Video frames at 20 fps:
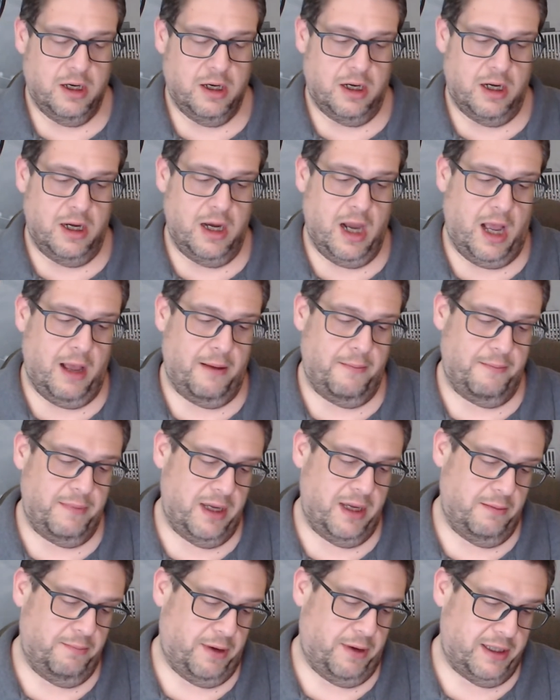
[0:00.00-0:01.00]
not
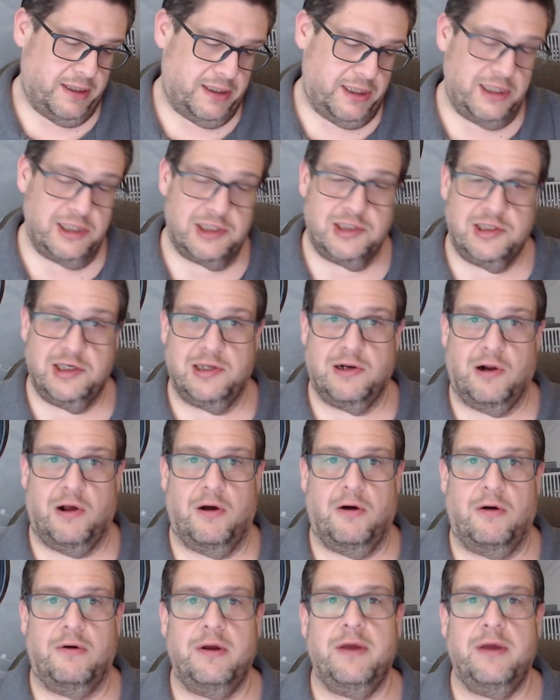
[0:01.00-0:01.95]
made by DC at all.